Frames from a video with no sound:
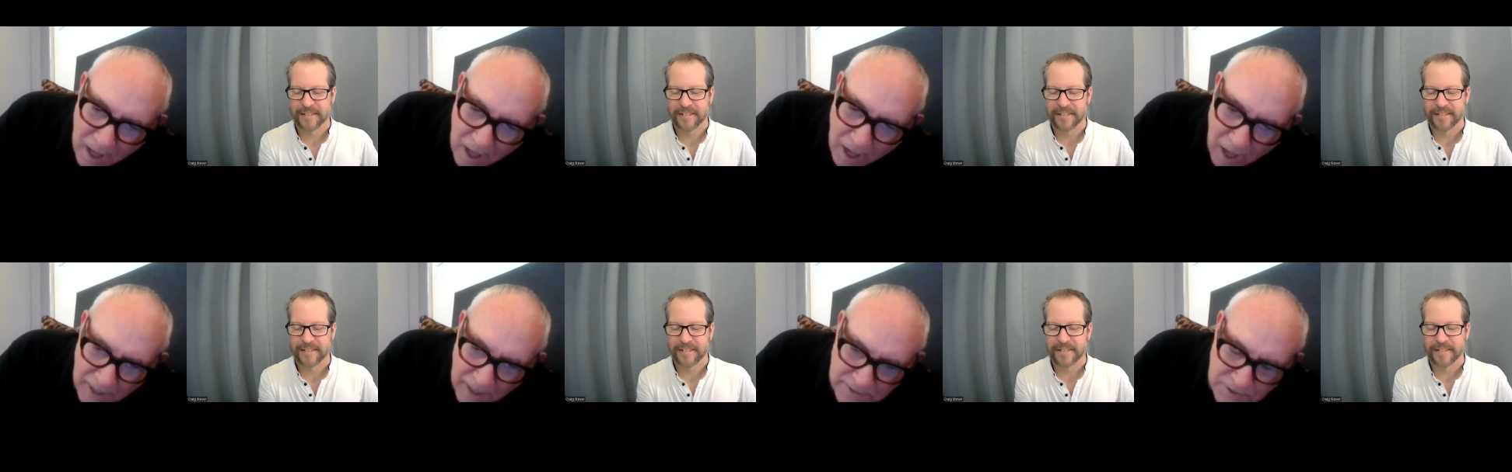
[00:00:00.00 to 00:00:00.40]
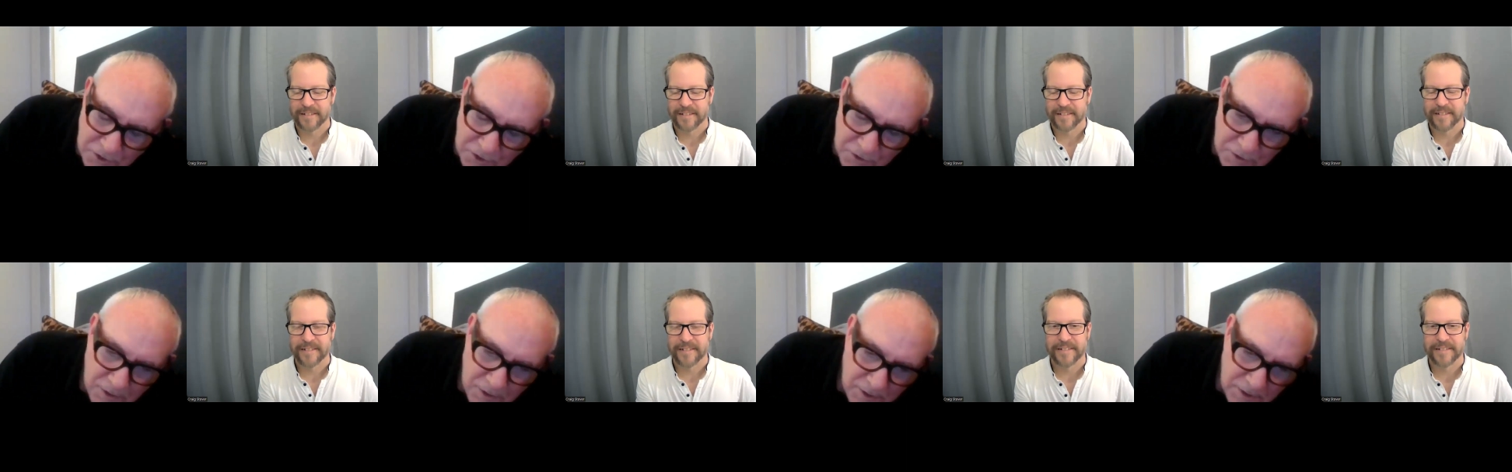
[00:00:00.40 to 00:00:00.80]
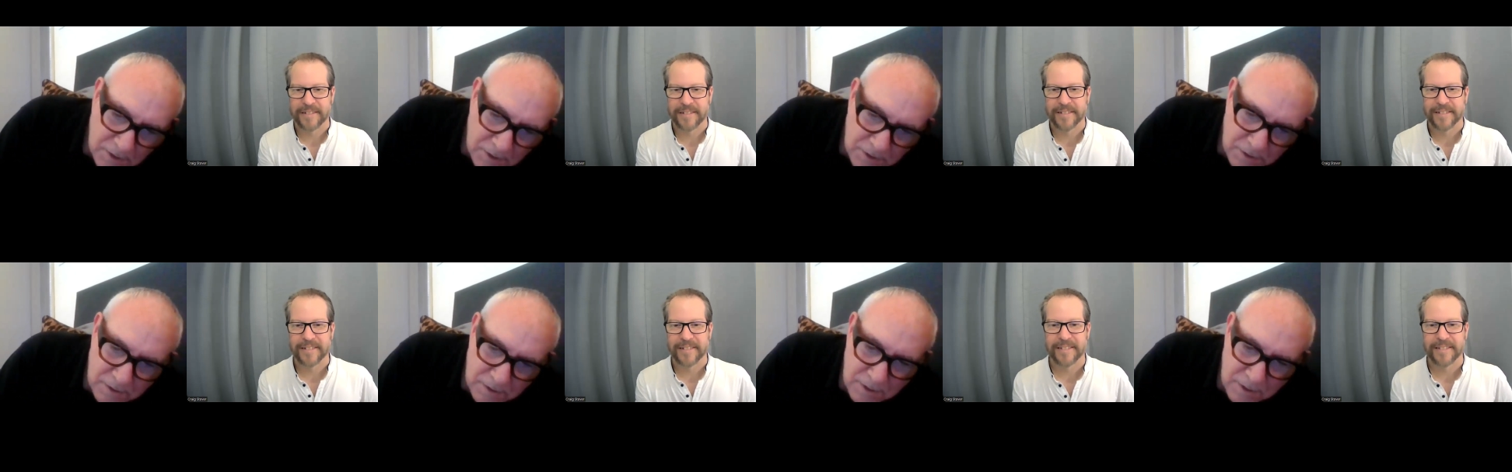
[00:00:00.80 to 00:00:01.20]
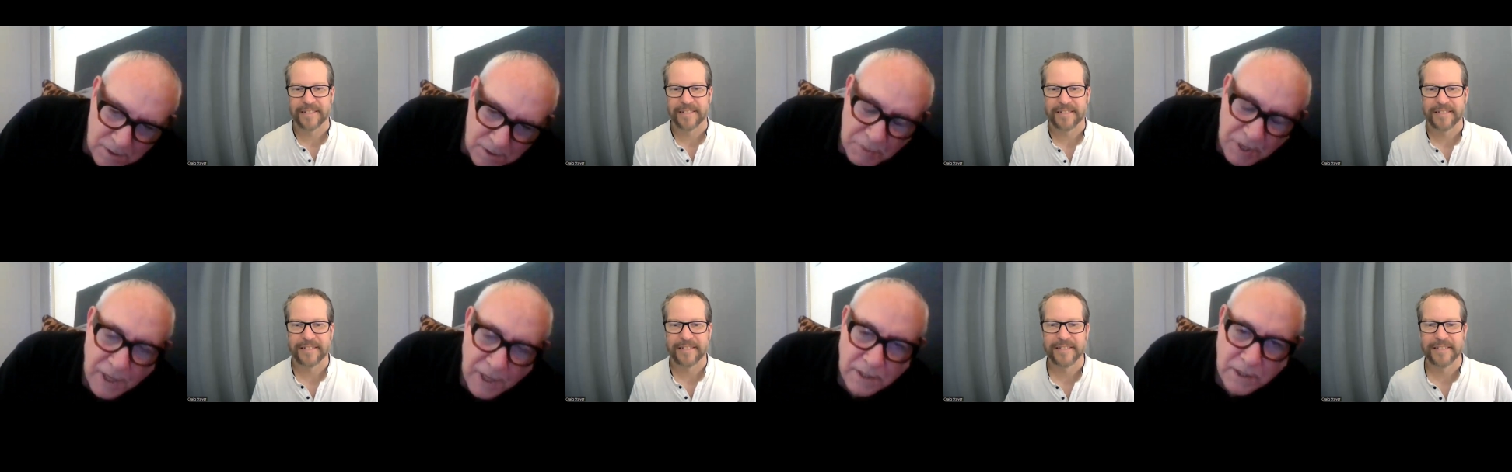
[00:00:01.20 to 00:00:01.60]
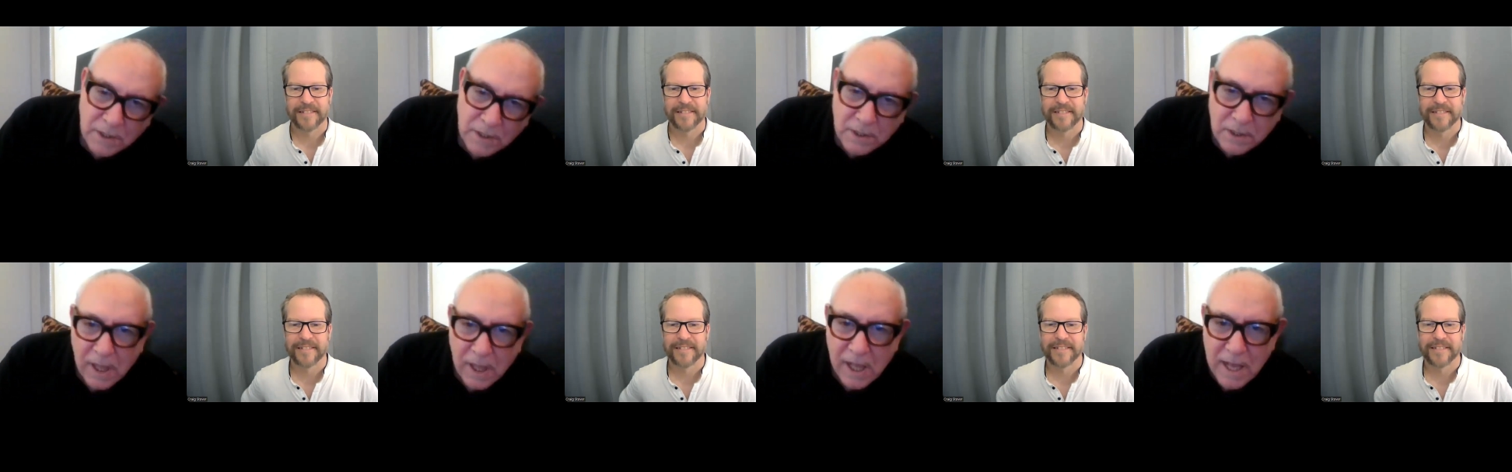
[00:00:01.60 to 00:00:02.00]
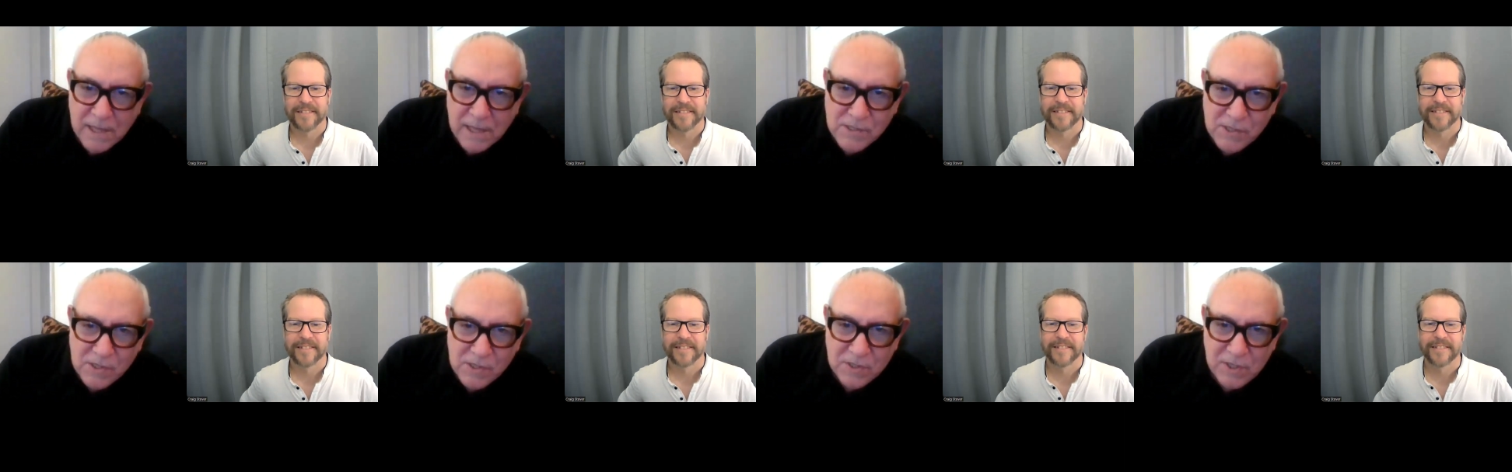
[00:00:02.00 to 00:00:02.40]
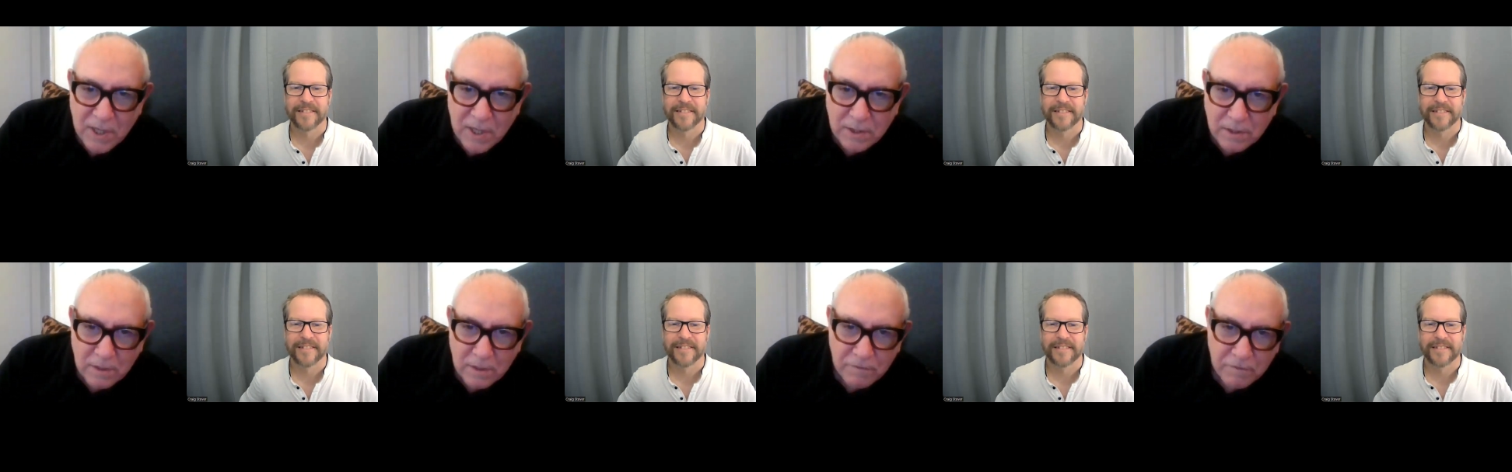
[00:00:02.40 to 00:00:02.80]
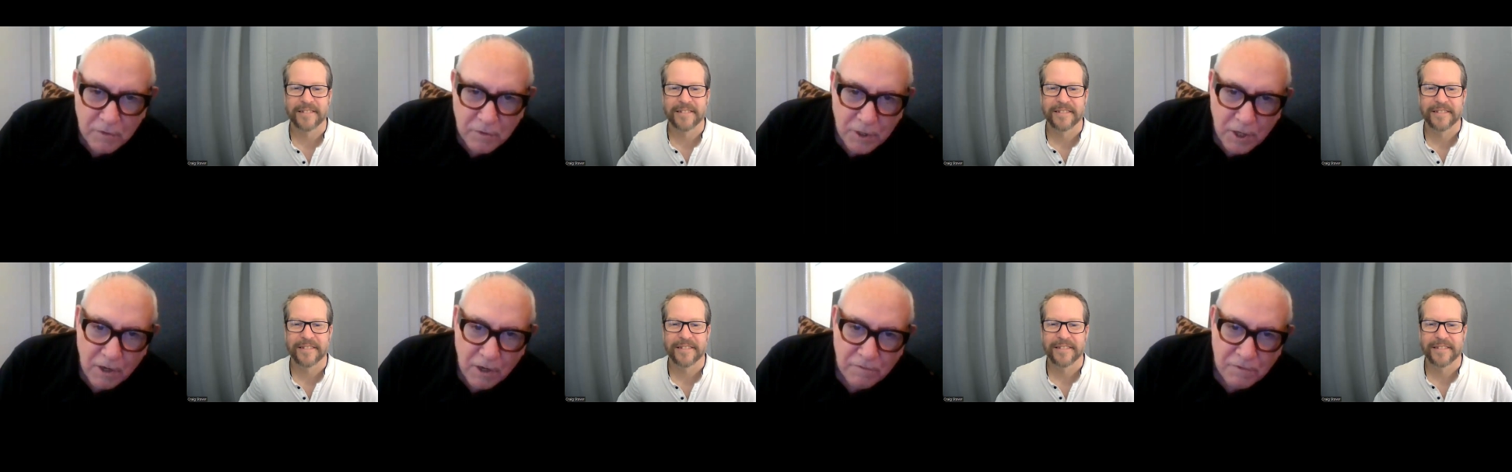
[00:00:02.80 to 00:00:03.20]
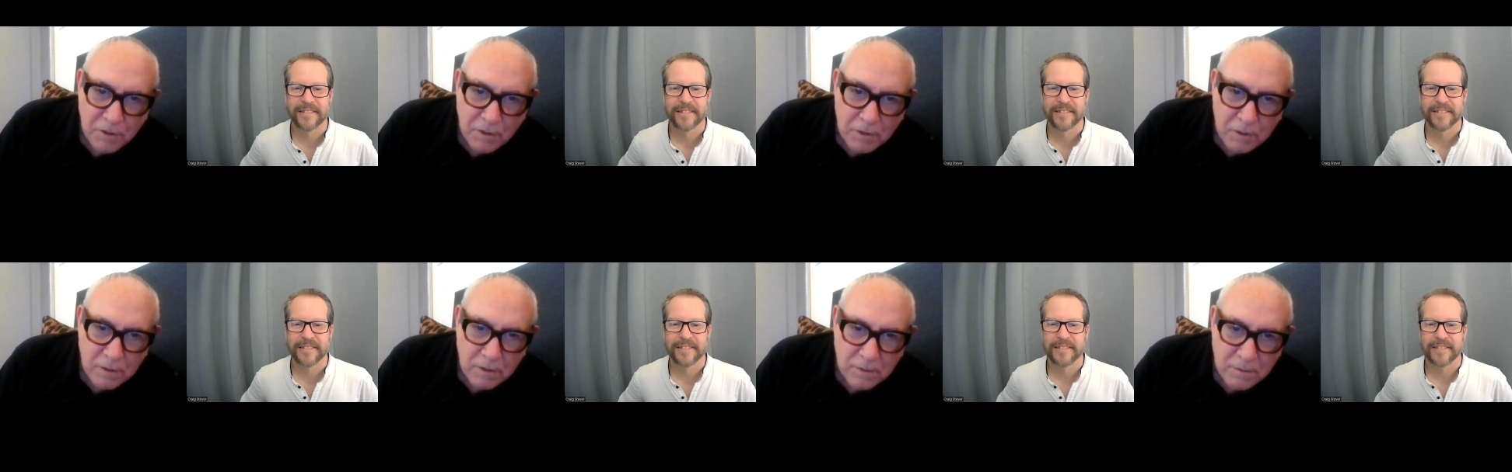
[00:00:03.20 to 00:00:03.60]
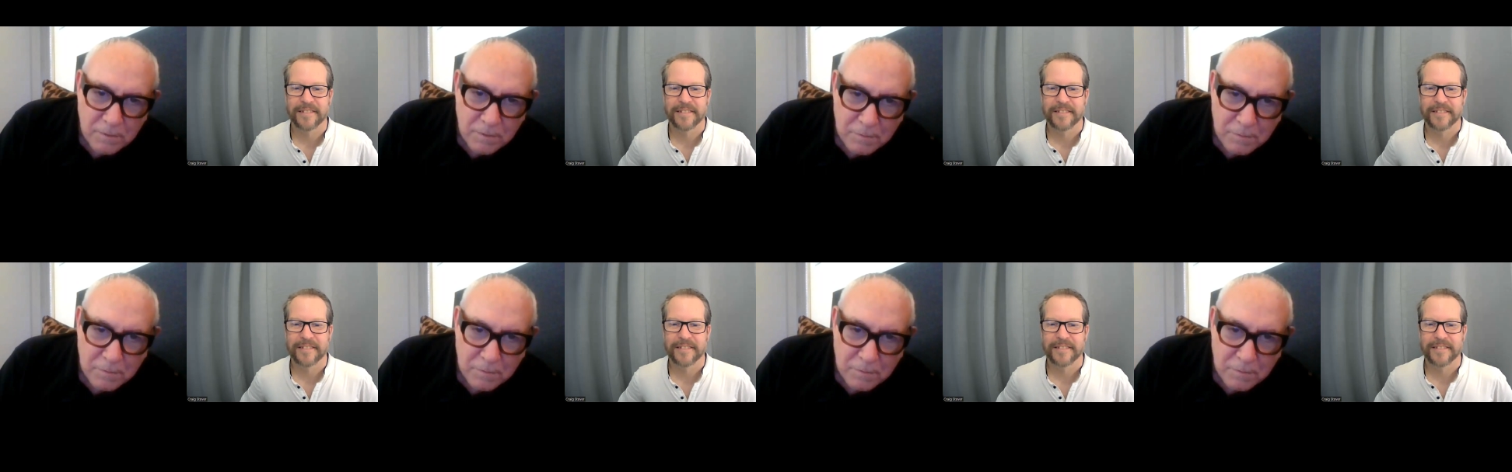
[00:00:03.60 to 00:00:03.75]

Speaker 1: I took painting classes at the Philadelphia